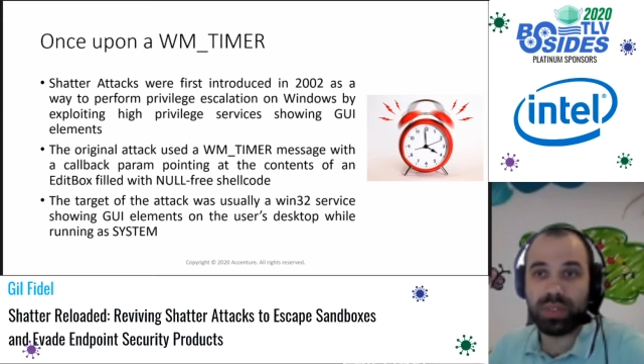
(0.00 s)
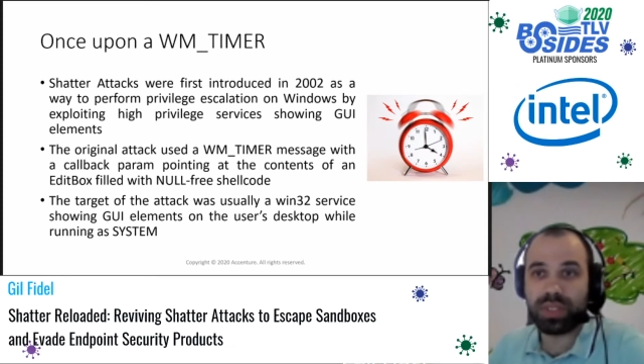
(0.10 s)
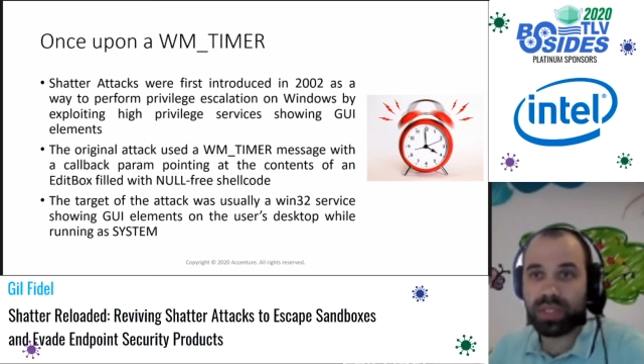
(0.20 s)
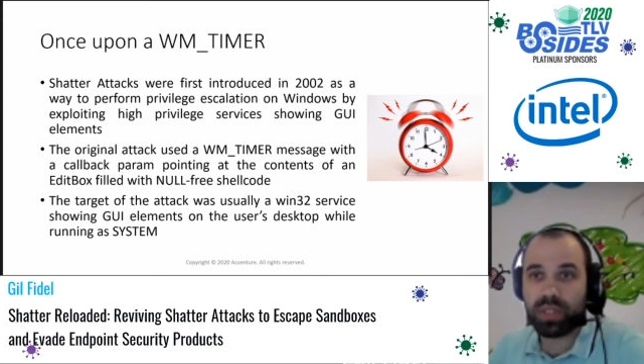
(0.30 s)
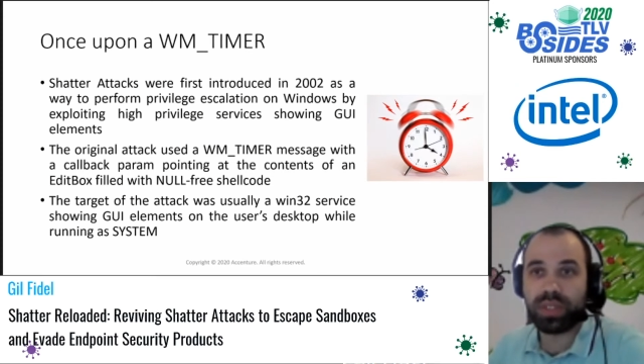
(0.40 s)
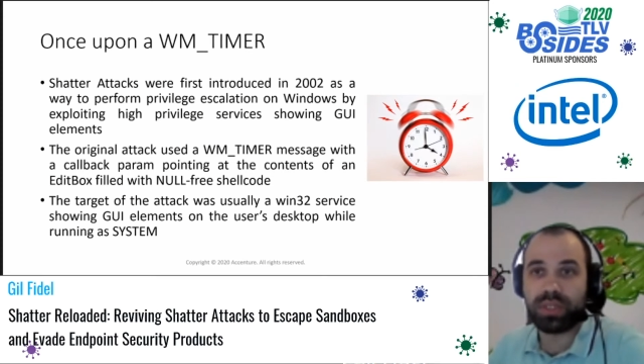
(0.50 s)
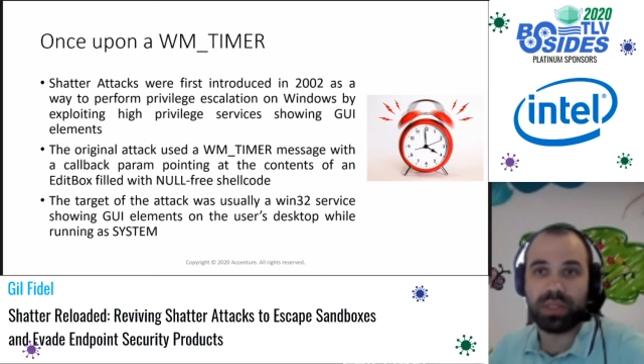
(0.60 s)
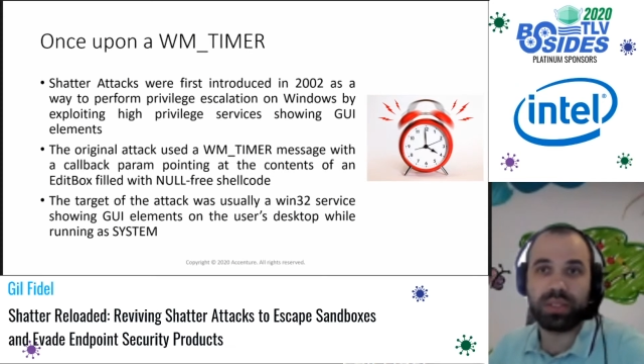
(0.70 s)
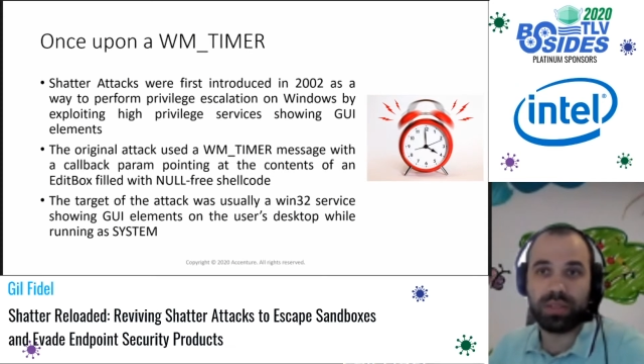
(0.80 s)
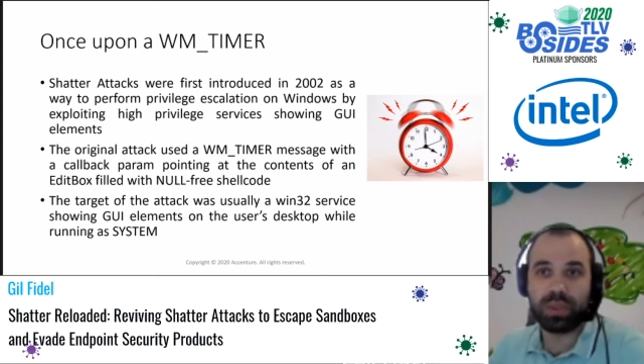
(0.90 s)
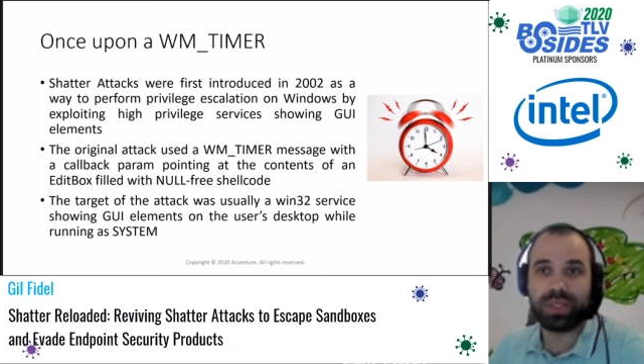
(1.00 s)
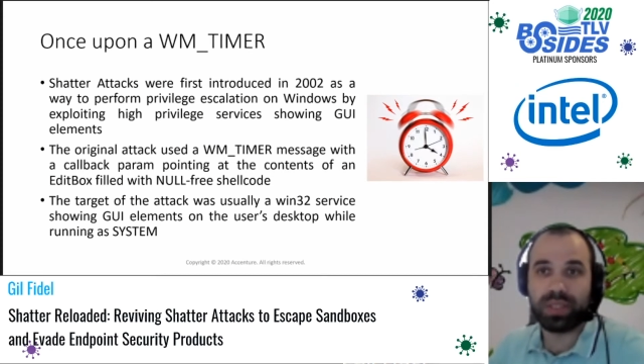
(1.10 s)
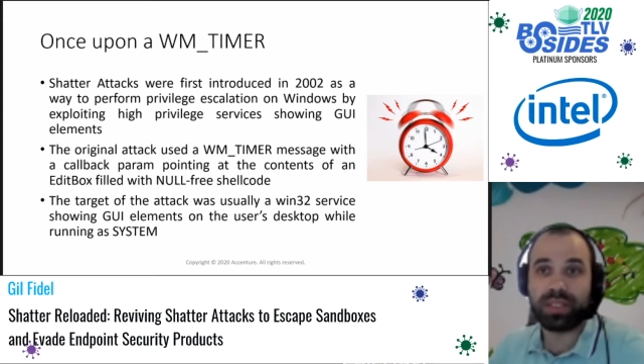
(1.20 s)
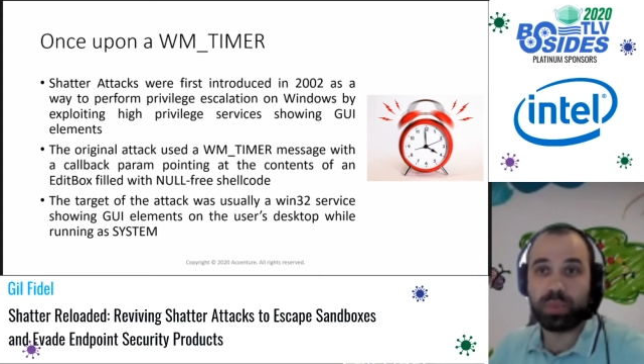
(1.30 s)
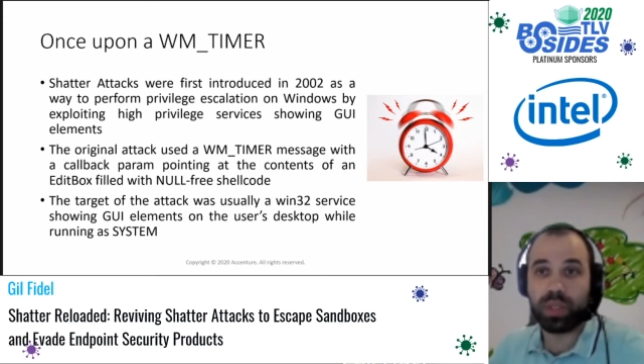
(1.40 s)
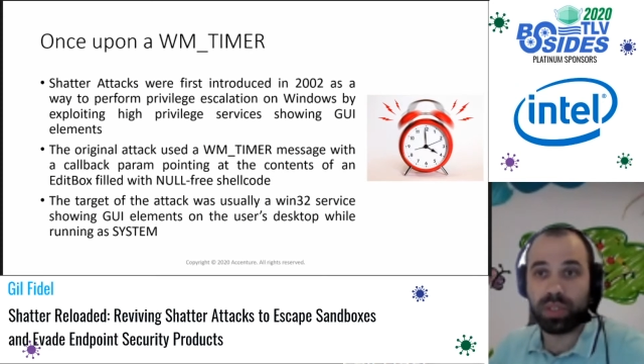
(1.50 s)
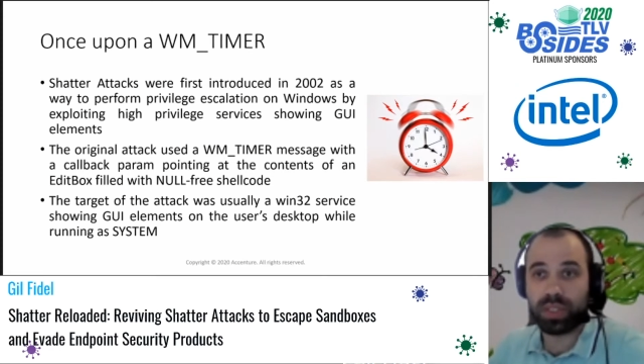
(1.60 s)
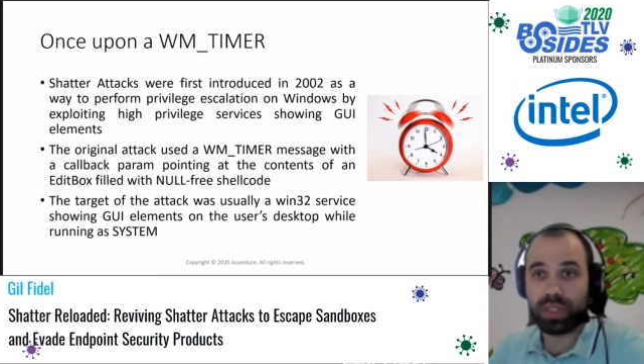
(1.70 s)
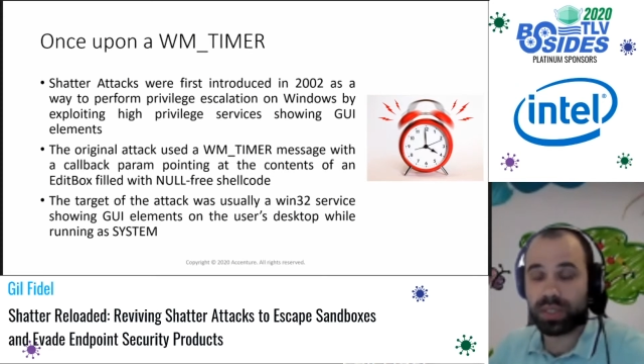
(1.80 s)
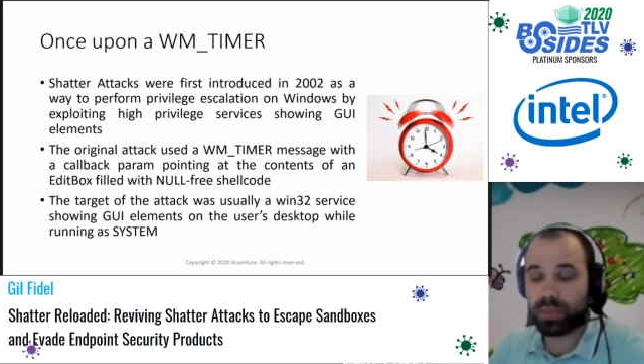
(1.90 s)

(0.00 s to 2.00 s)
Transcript: service and with system privileges.